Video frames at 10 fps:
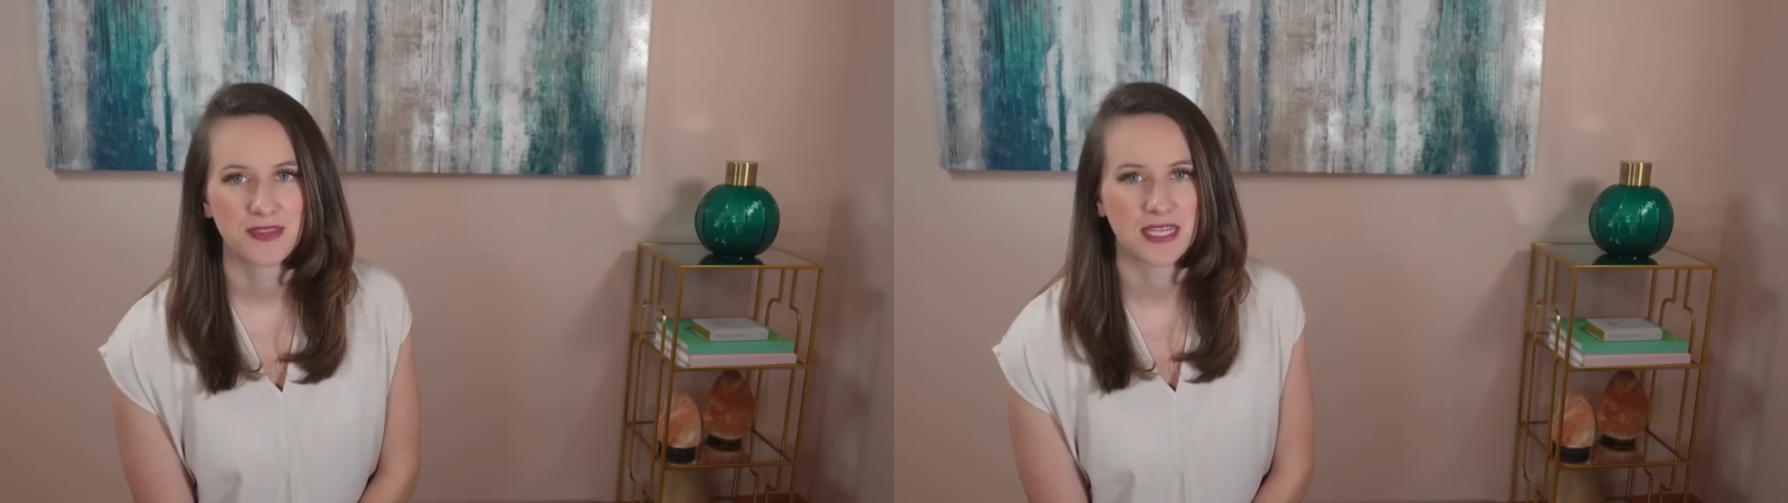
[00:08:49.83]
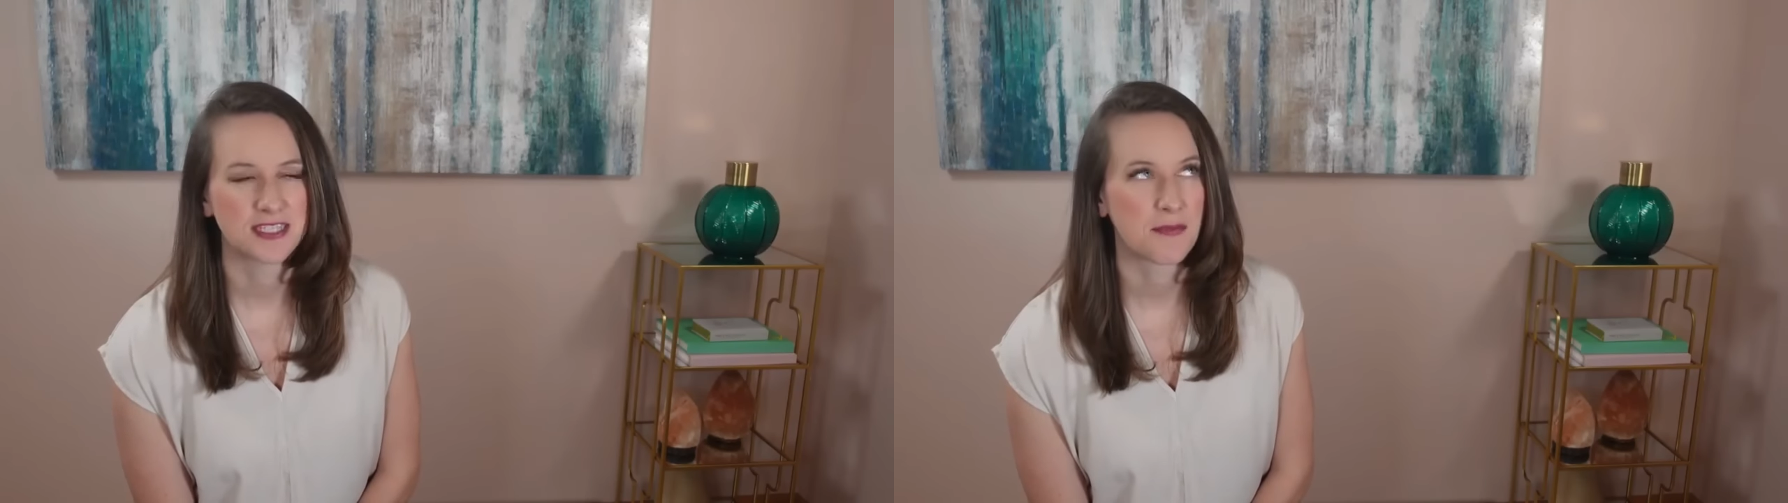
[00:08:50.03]

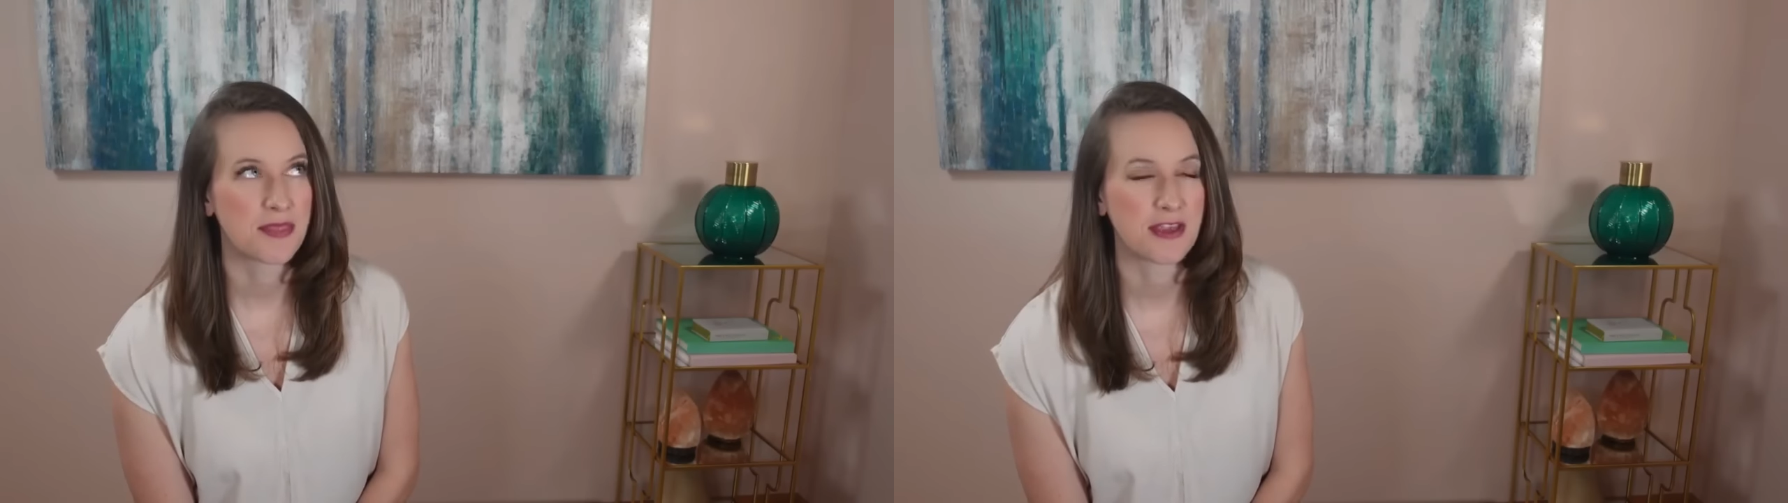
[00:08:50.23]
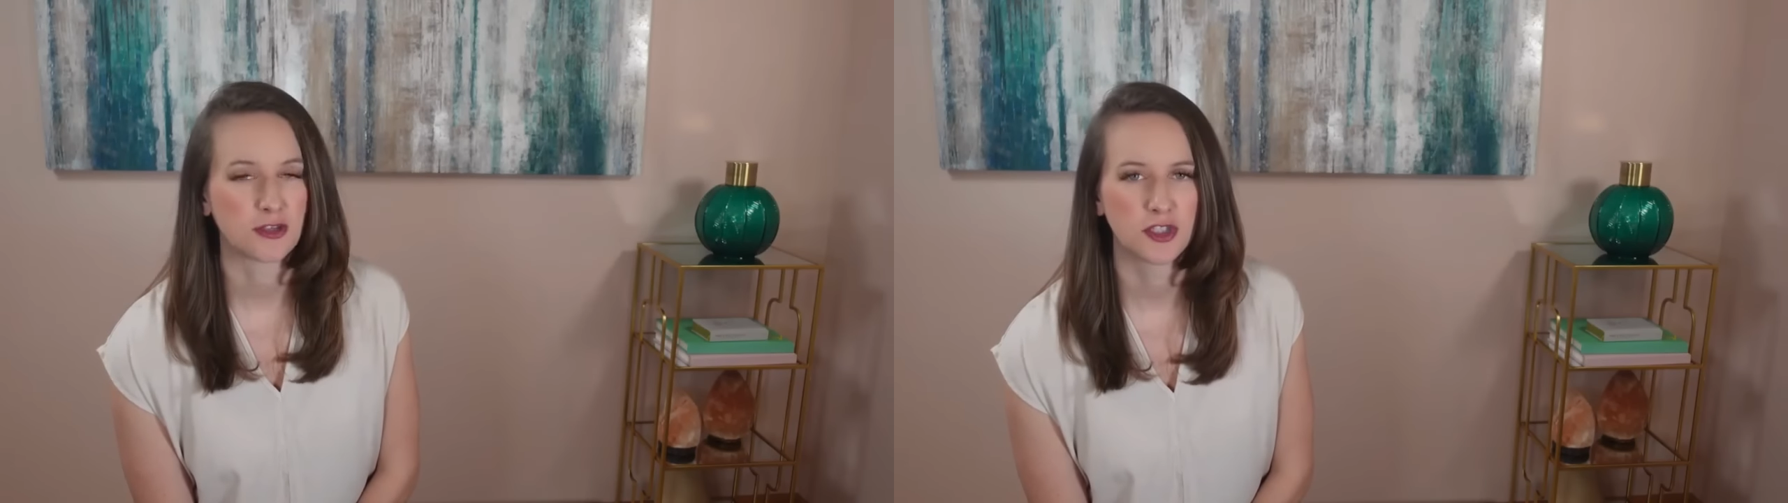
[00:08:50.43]
like
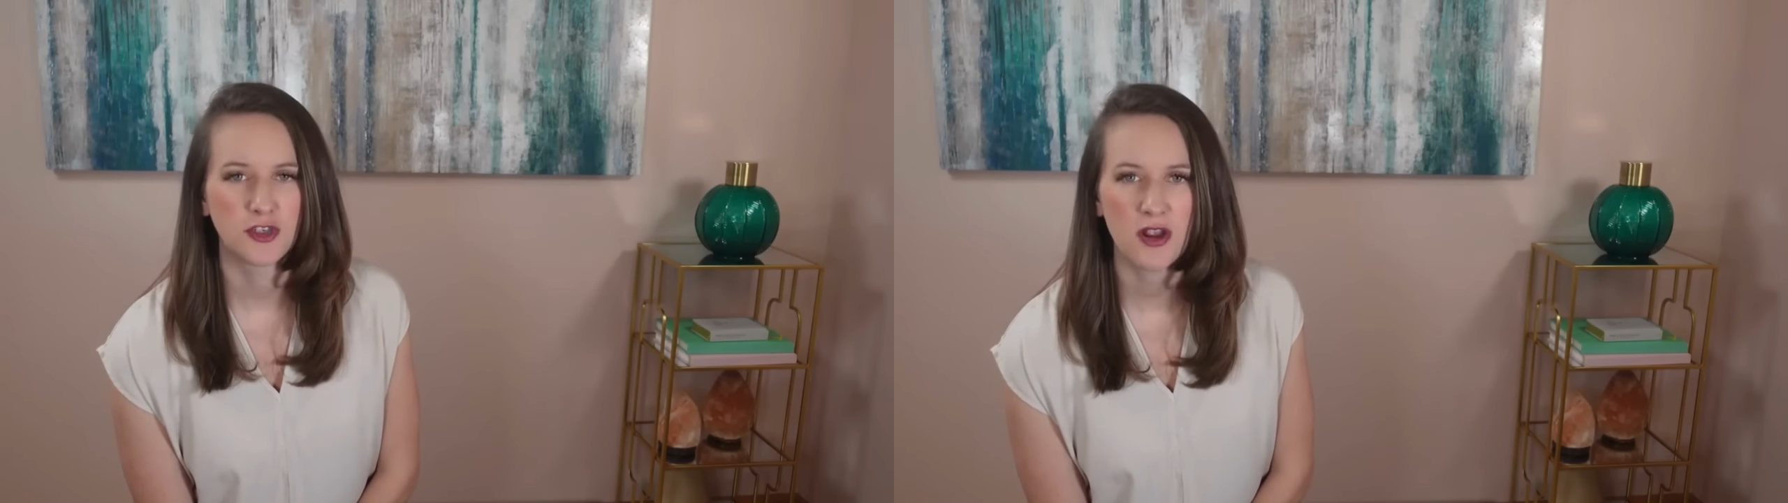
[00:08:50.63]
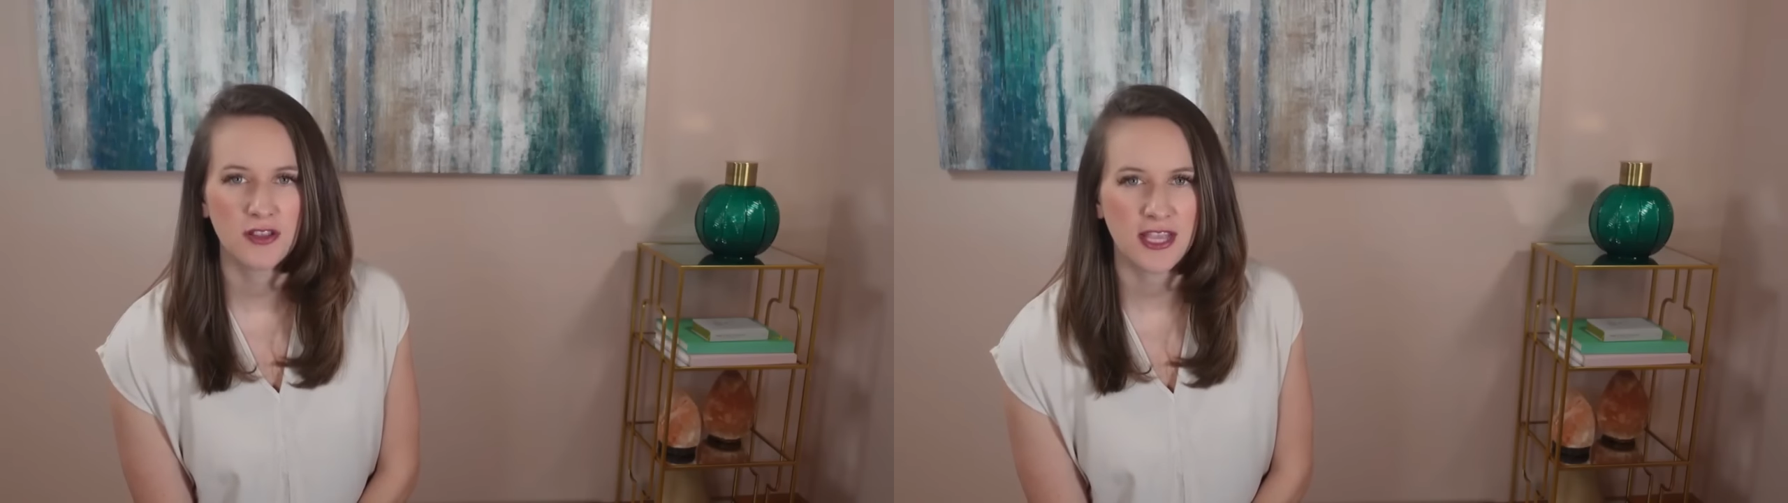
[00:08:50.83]
something they are
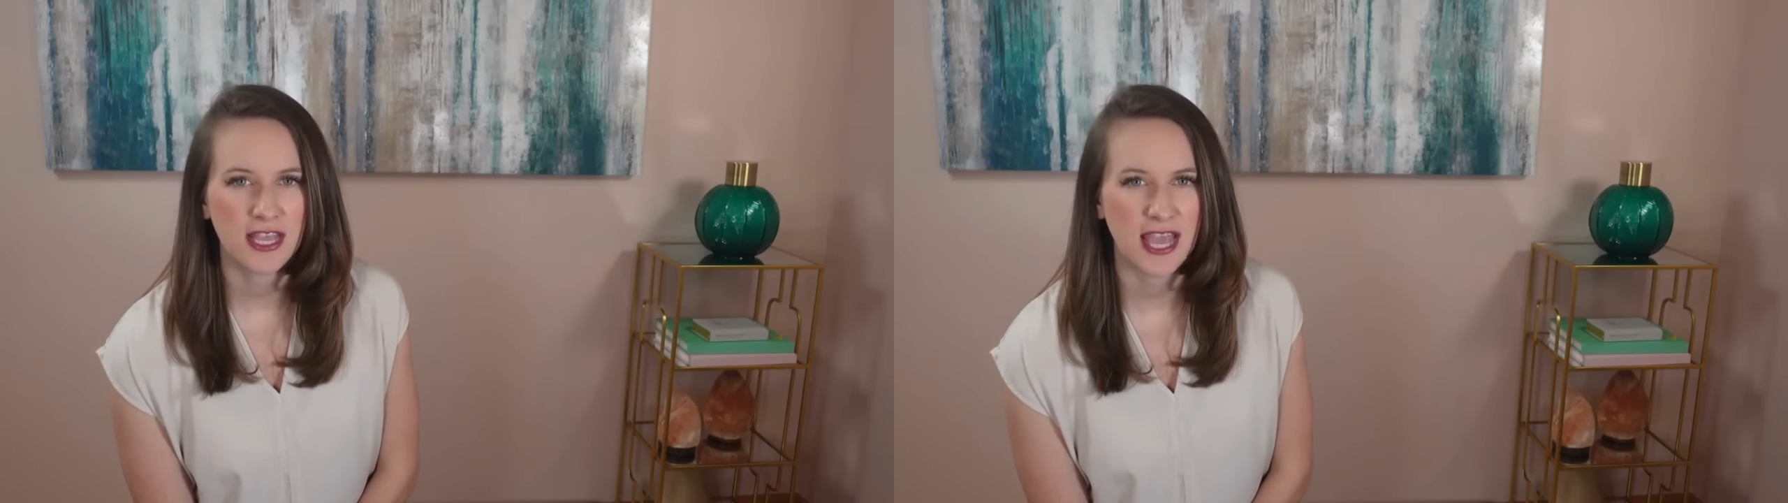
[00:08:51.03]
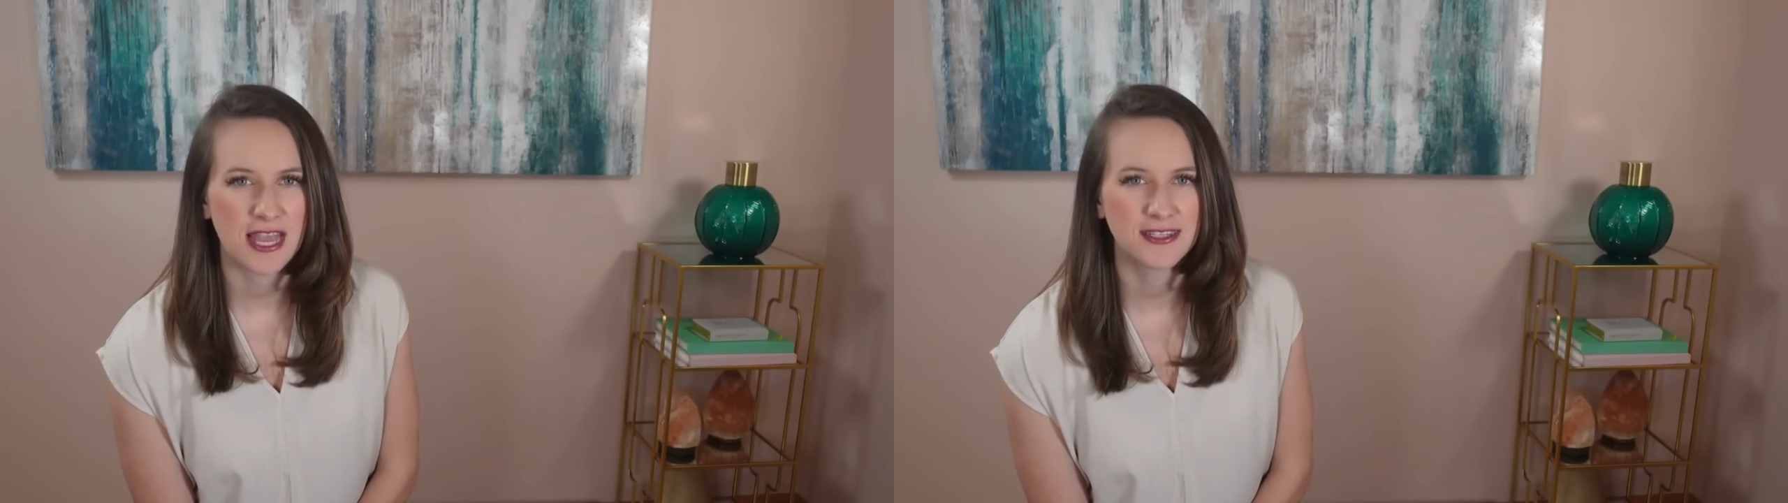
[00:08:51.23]
struggling
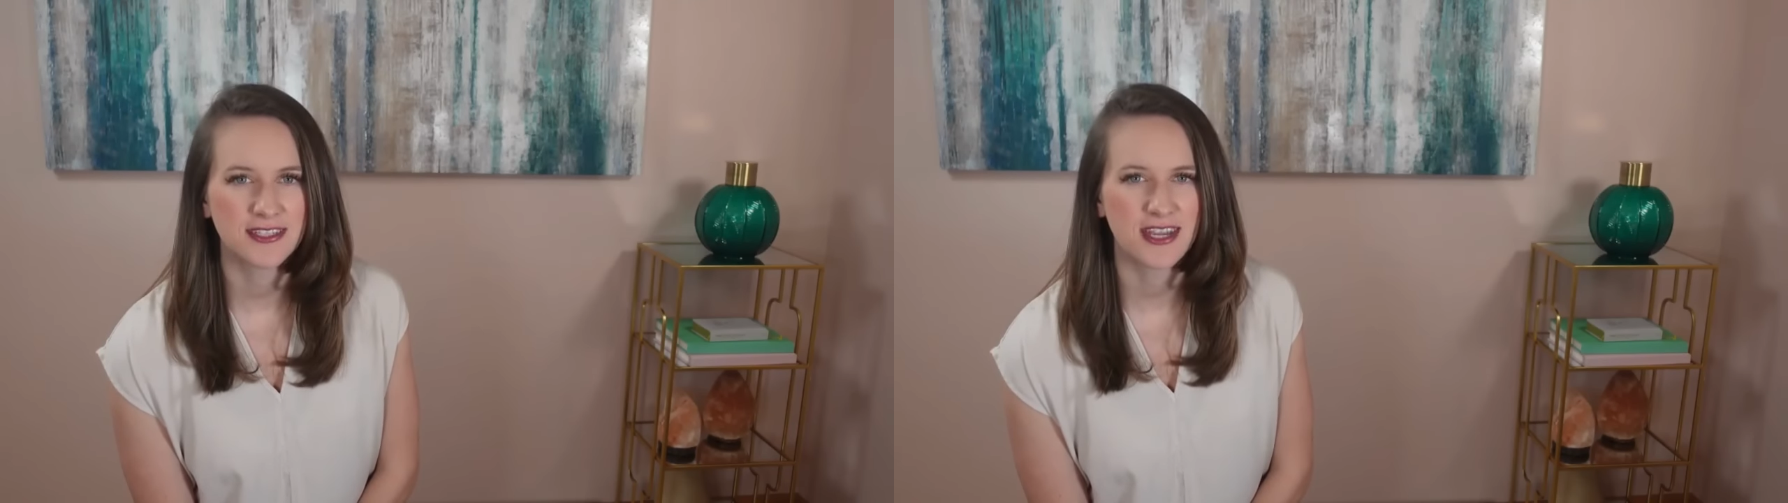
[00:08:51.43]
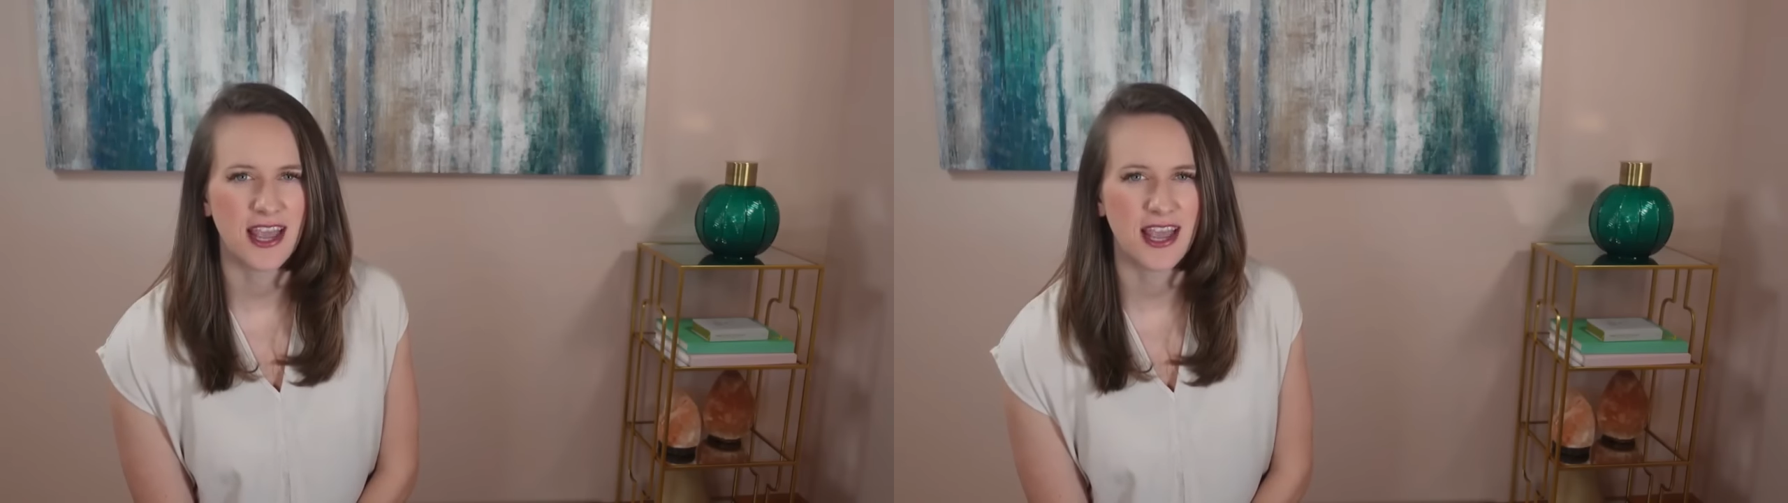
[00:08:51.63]
against,